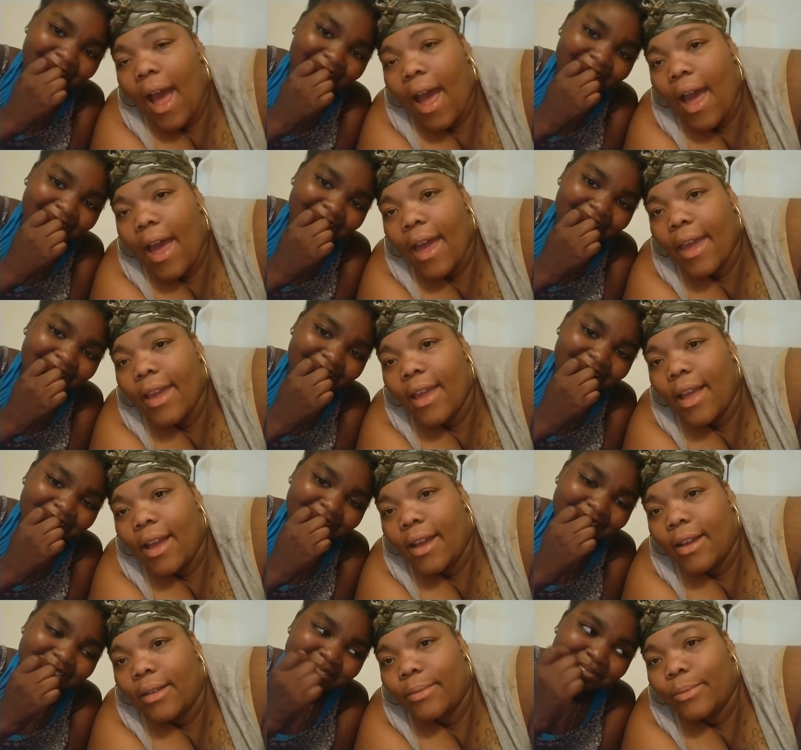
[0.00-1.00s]
Speaker 1: Hi,
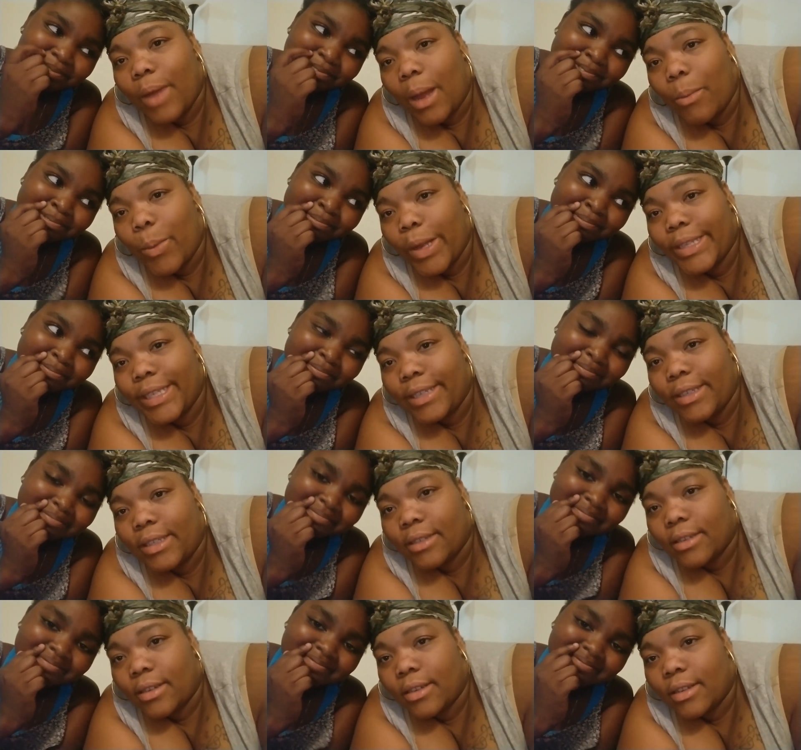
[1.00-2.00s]
um, I'm
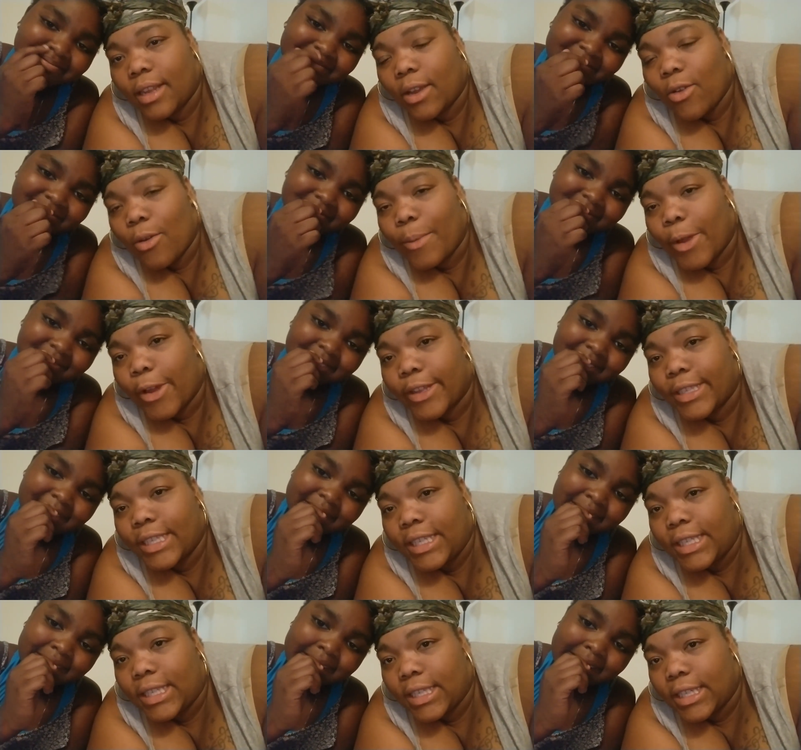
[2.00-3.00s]
Watisha. They call me
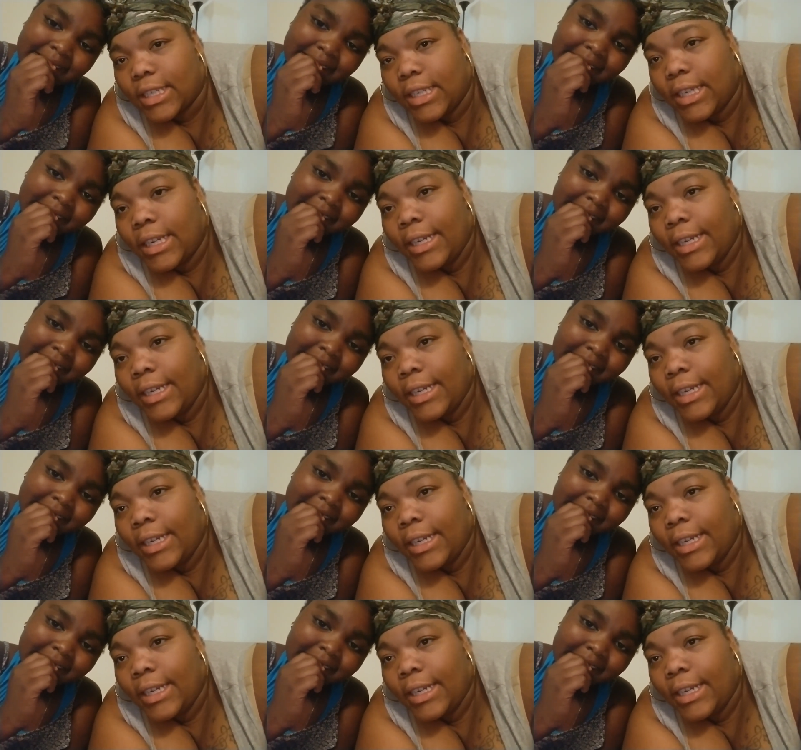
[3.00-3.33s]
Auntie T.